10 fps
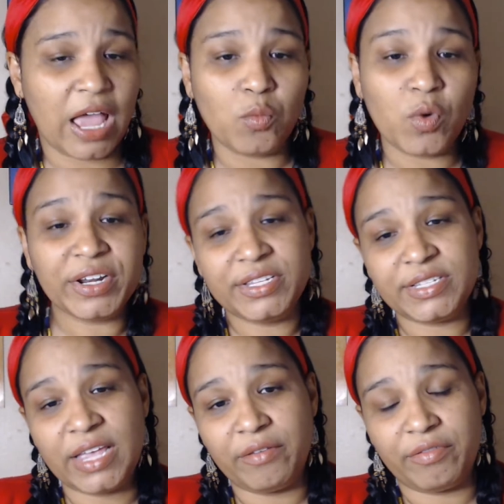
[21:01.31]
I want to
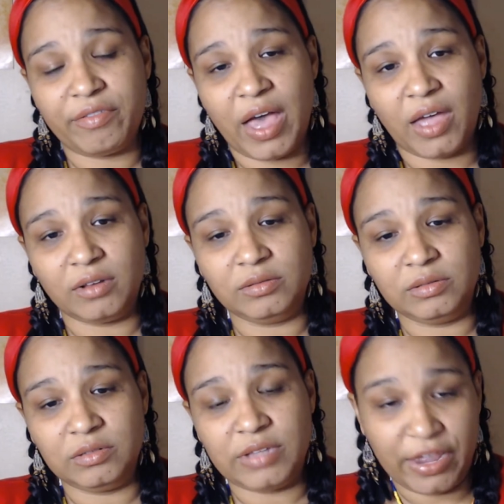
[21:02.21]
save that
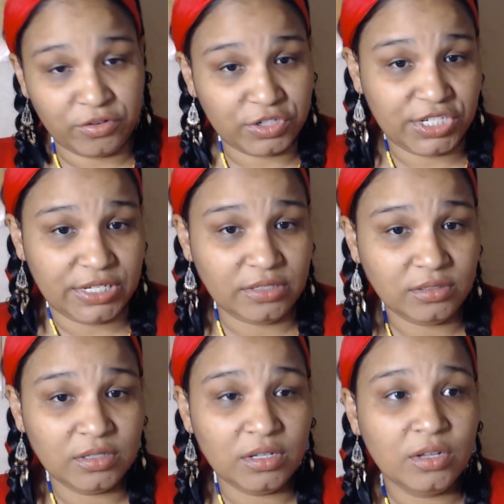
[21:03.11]
energy
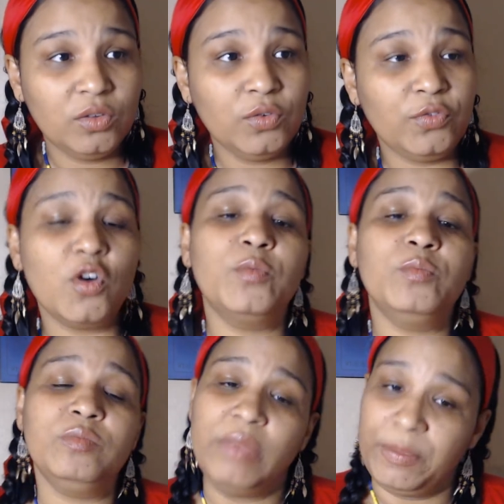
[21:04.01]

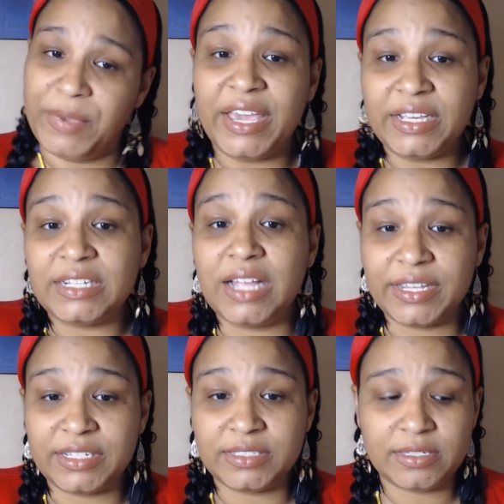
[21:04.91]
for my paying
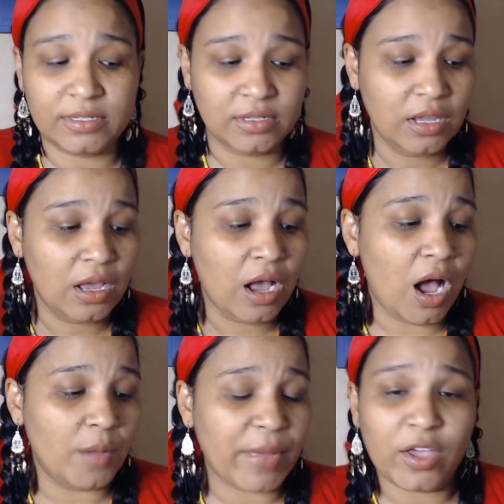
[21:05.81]
clients.
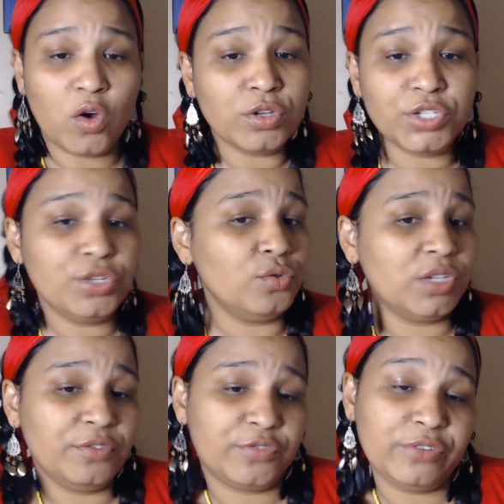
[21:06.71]
Um, I also don't
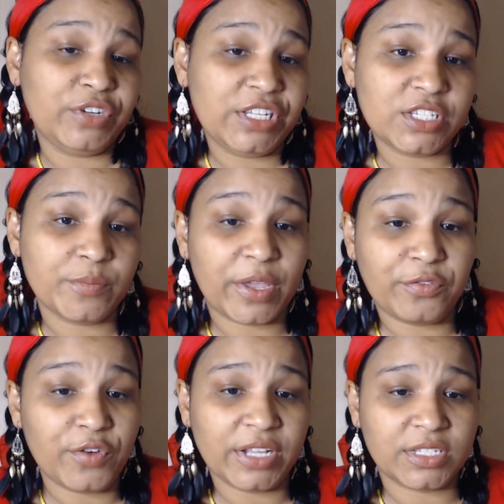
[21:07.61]
give free readings to my
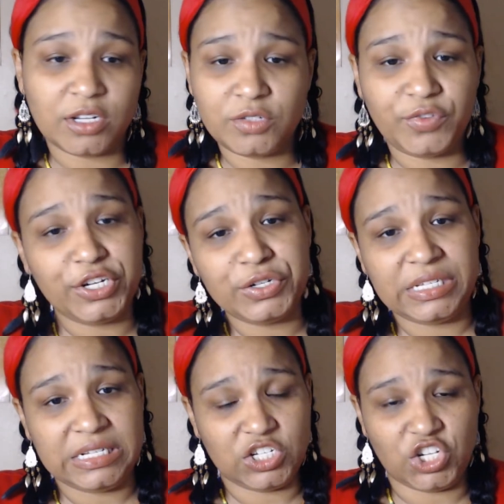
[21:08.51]
friends. There's readers
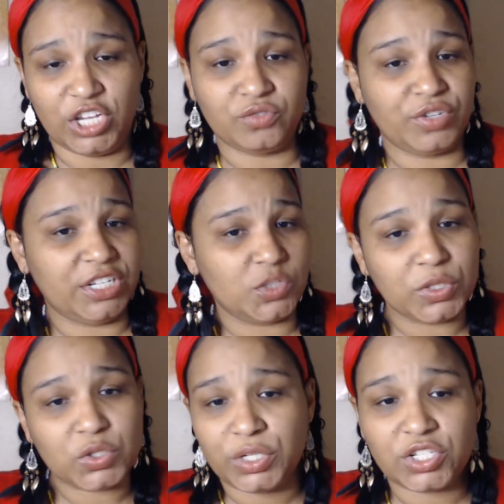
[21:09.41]
that exchange readings
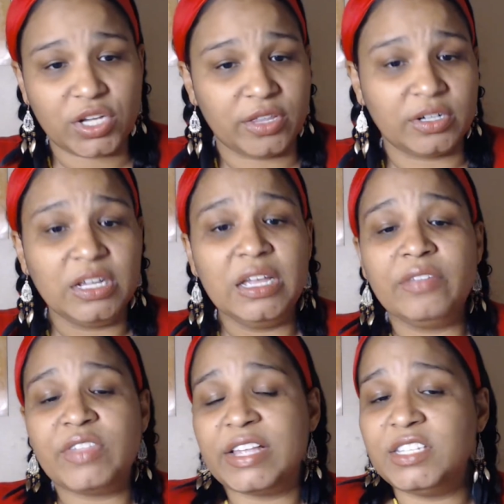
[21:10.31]
between each other.
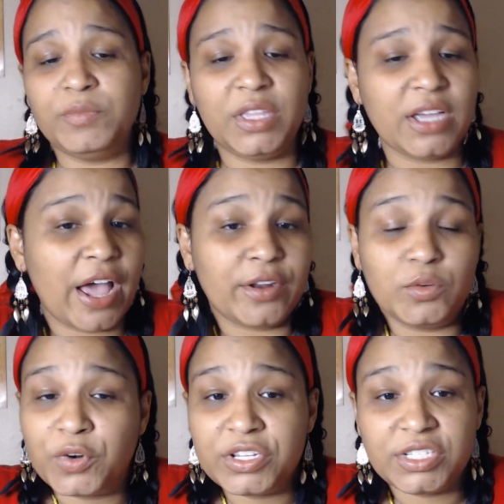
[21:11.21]
That's something I
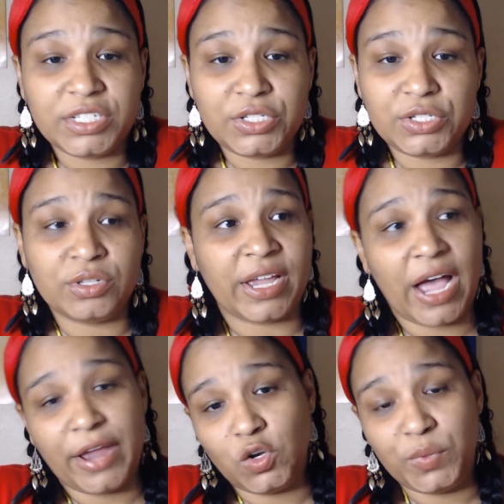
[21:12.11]
don't personally do. Like
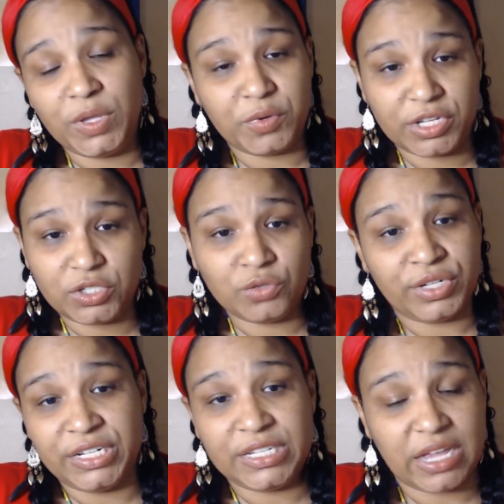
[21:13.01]
I know people that do readings.